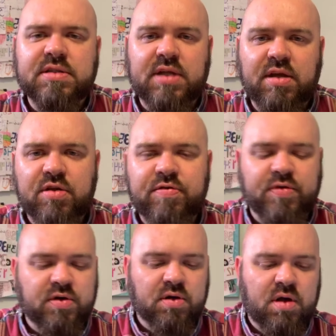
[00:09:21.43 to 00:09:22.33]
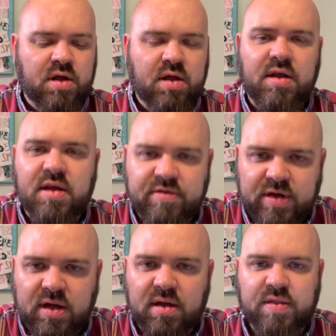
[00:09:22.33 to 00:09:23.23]
Thank you for
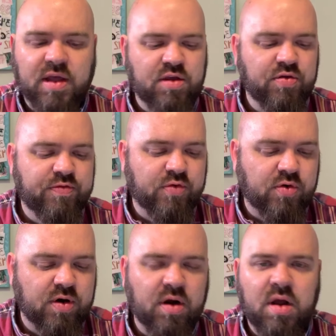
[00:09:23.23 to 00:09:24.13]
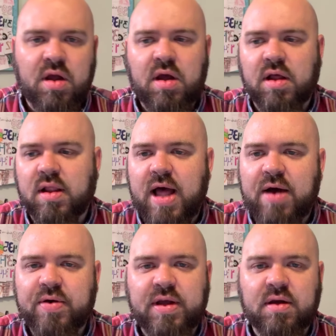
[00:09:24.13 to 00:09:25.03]
giving. Thank you for
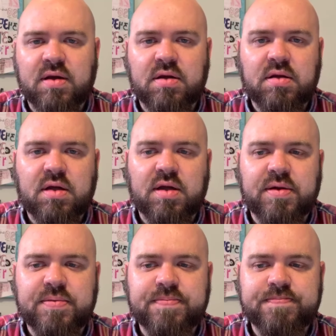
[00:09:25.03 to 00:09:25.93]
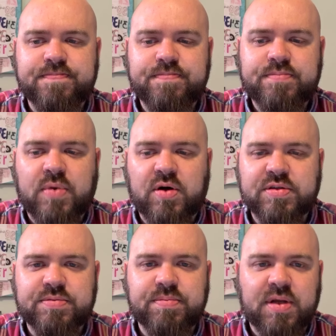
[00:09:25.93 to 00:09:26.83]
allowing
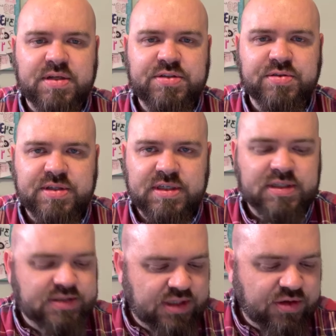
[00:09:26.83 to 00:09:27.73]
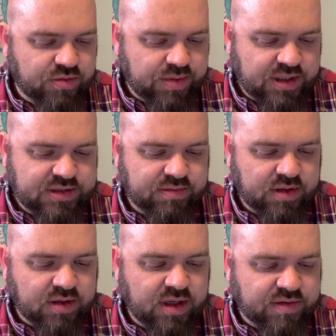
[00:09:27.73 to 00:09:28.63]
Paul's ministry to continue because of
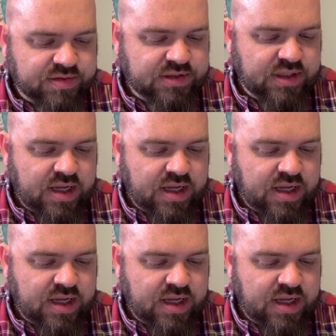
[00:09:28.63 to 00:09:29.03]
their gifts.